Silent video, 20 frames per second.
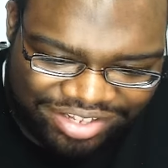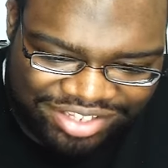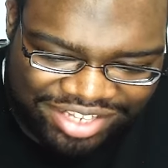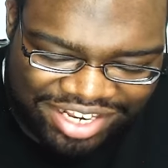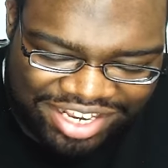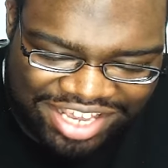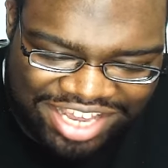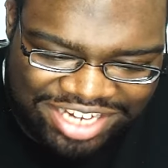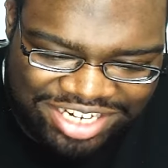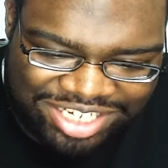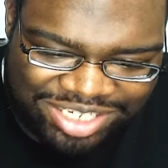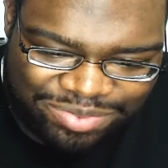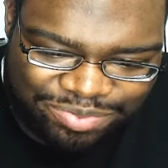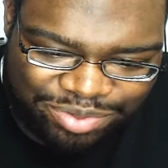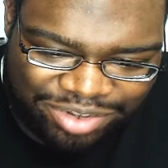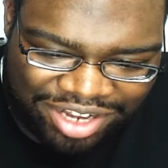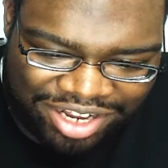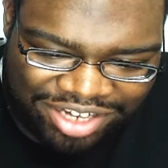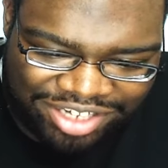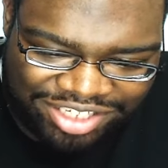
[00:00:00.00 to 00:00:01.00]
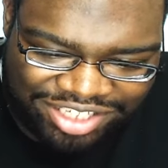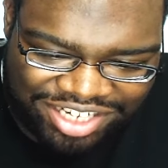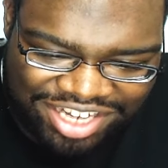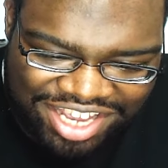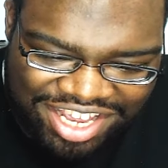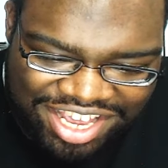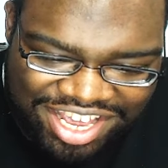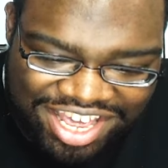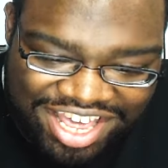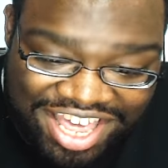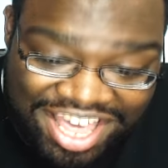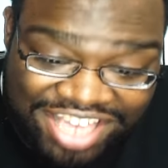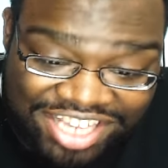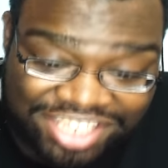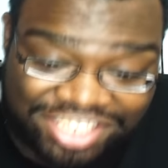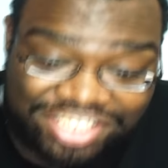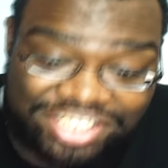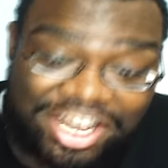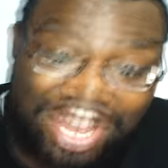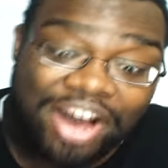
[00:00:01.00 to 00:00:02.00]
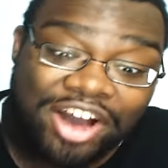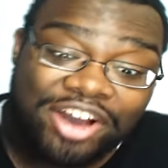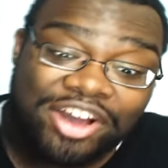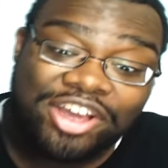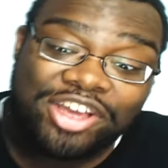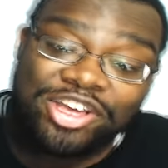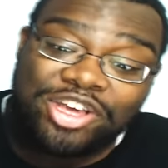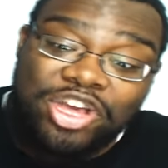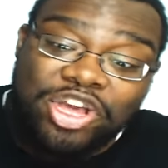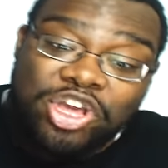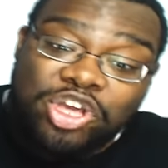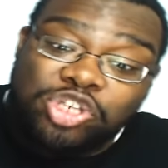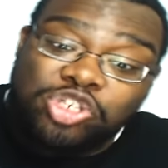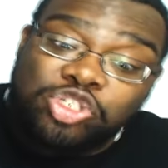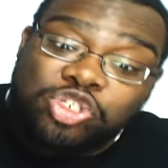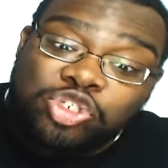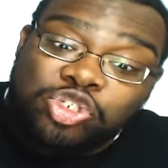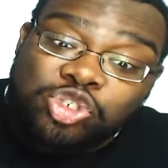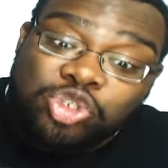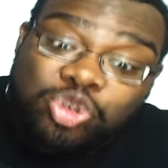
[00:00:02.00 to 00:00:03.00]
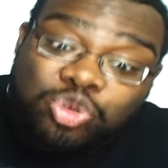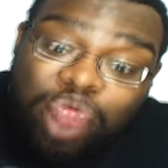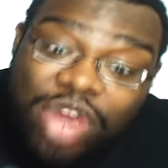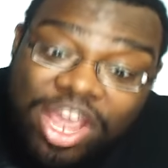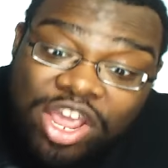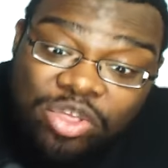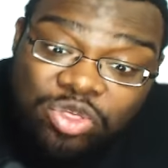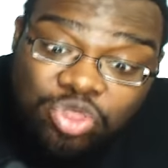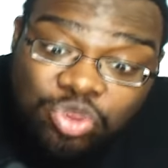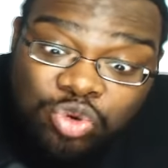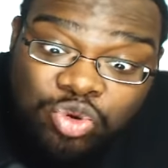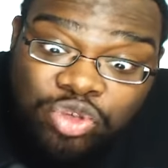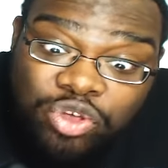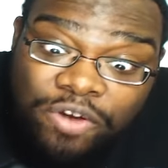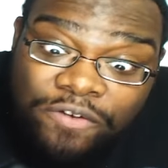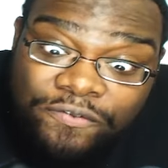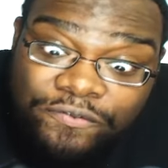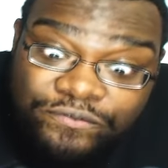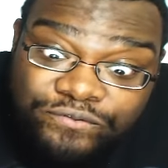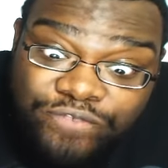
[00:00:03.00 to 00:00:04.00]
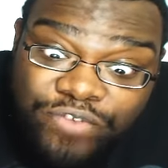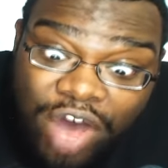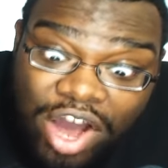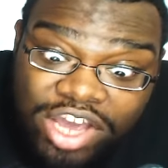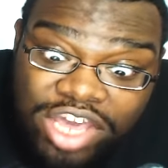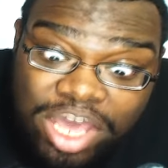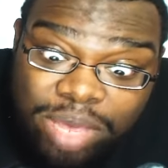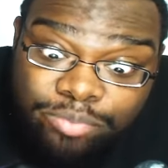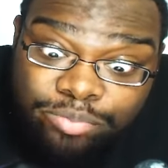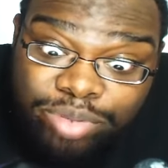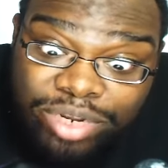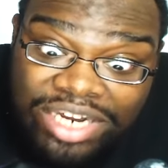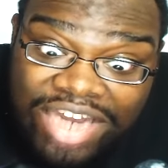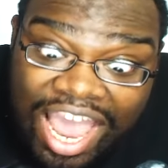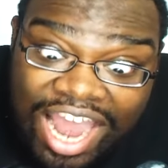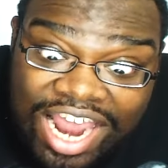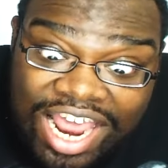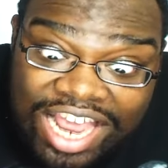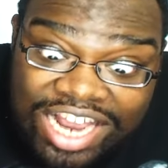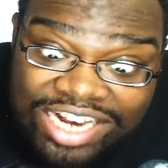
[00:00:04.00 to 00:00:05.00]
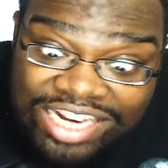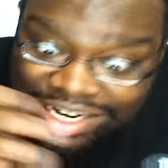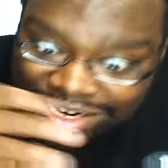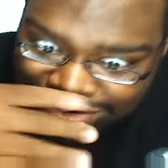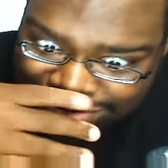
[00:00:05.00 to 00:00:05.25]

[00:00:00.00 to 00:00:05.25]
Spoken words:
Did he just plunge his tongue straight through the fucking planet?